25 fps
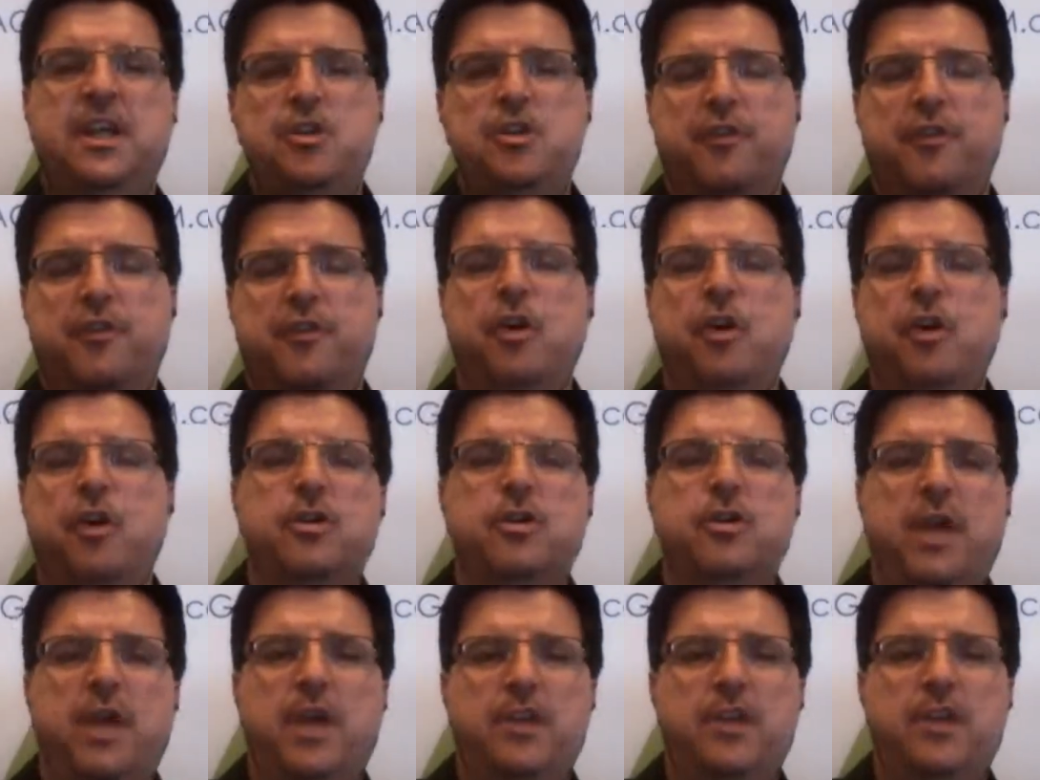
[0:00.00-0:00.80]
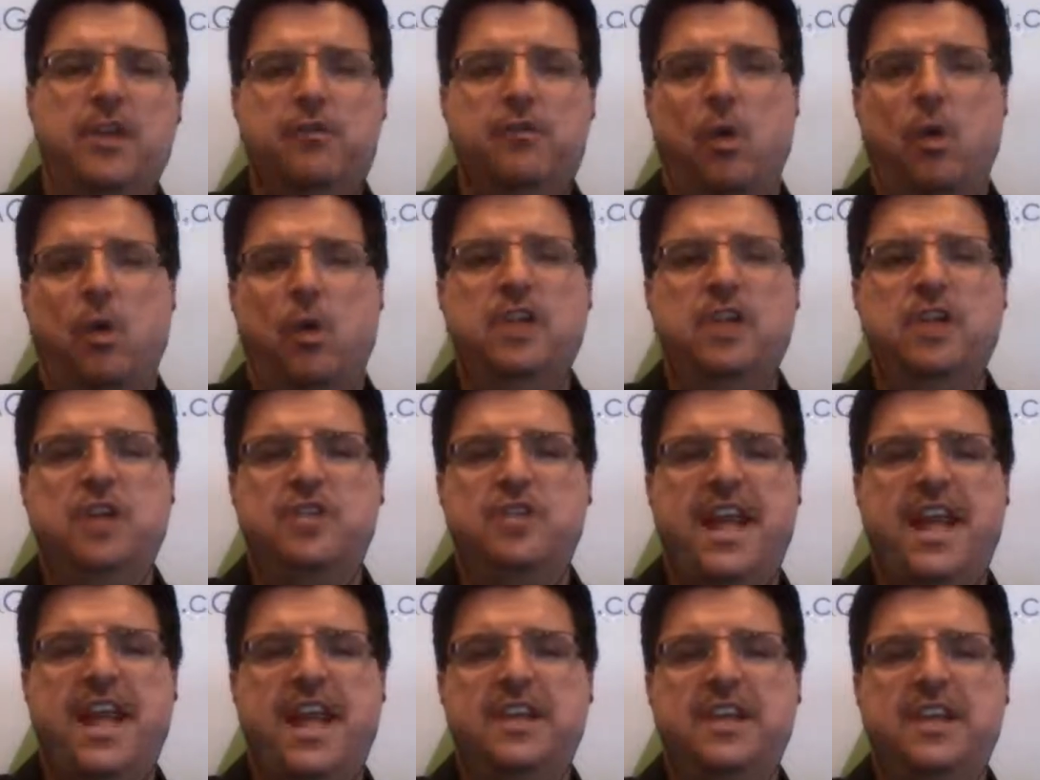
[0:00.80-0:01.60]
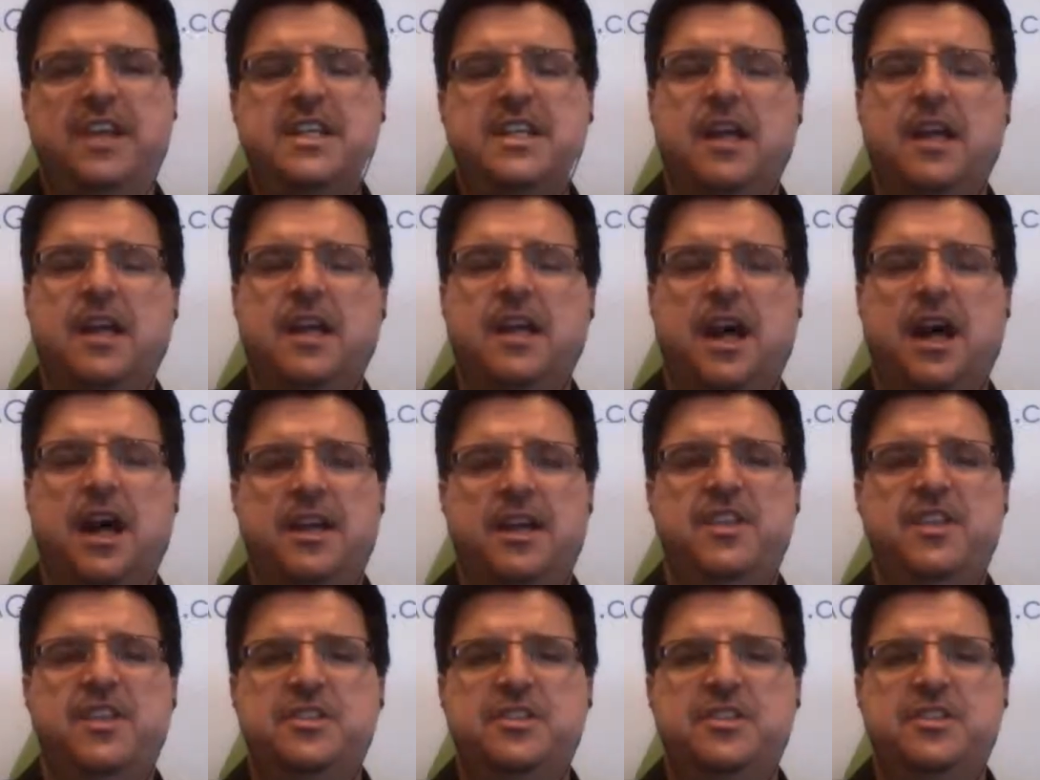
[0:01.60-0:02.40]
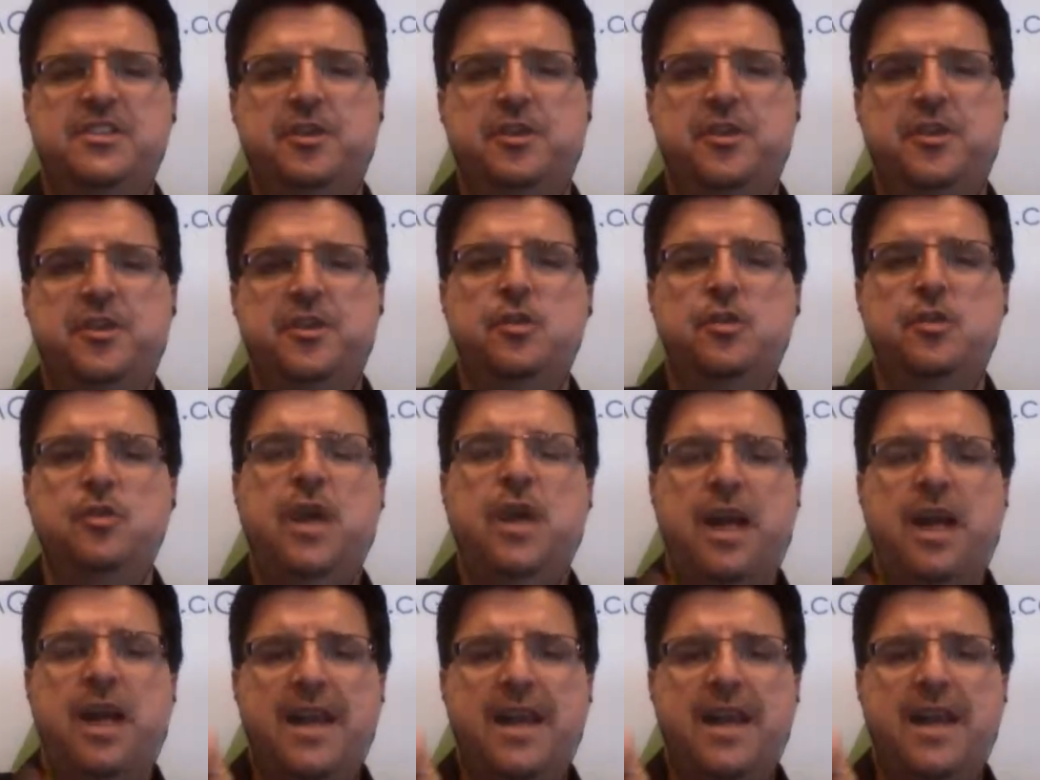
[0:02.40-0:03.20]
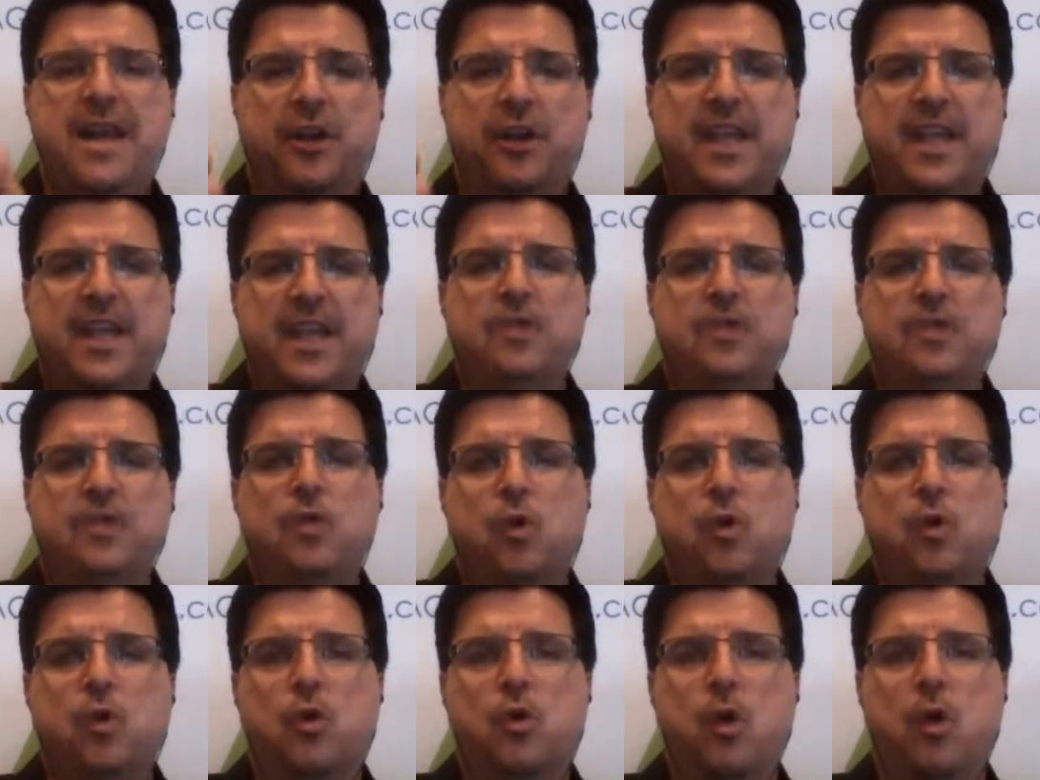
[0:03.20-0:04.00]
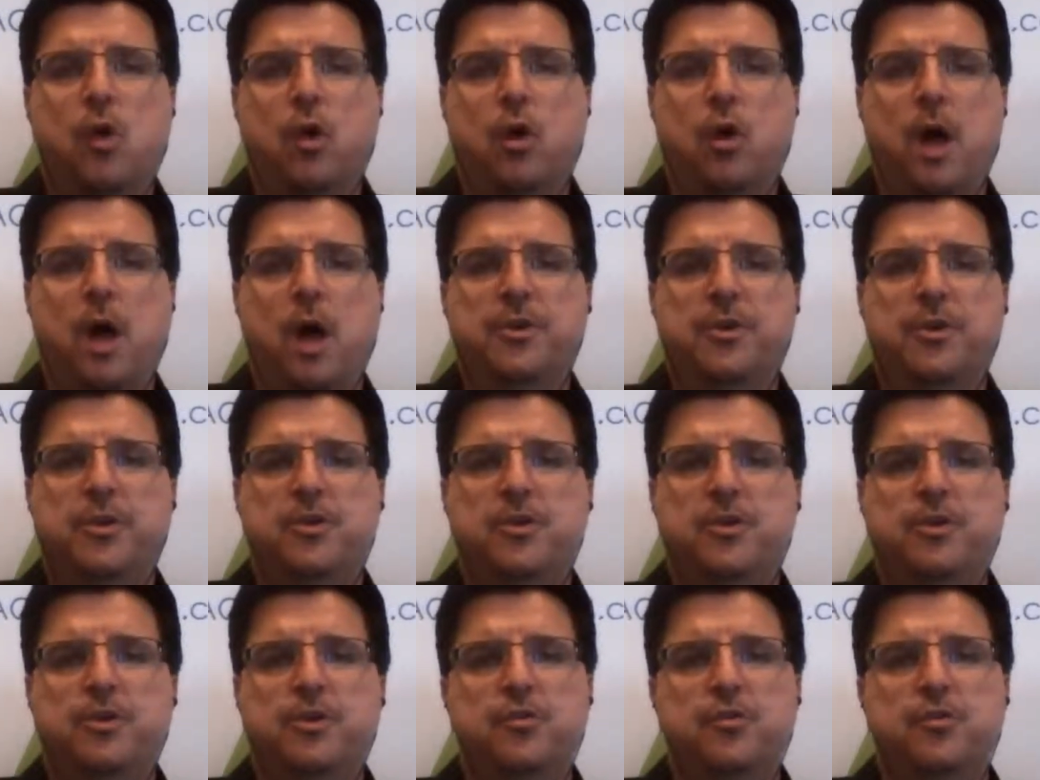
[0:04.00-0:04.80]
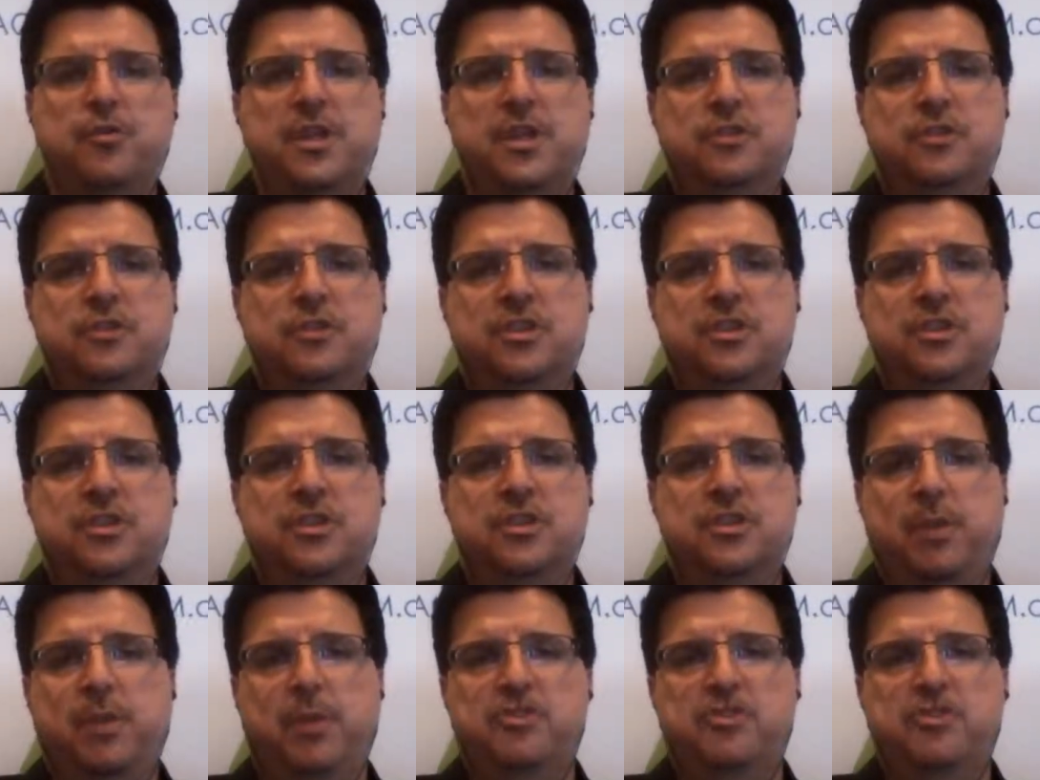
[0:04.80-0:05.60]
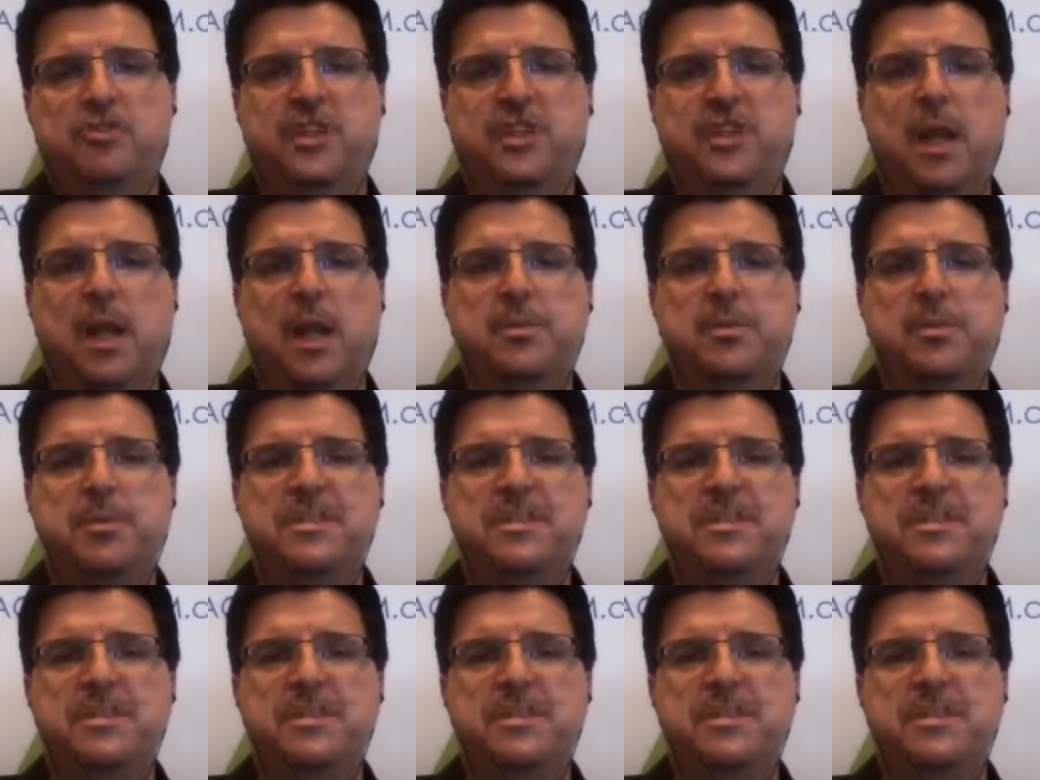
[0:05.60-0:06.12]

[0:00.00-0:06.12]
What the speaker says: You've heard and you've watched Andy in this interview. Now get to Agoracom to do your due diligence, punch in the company's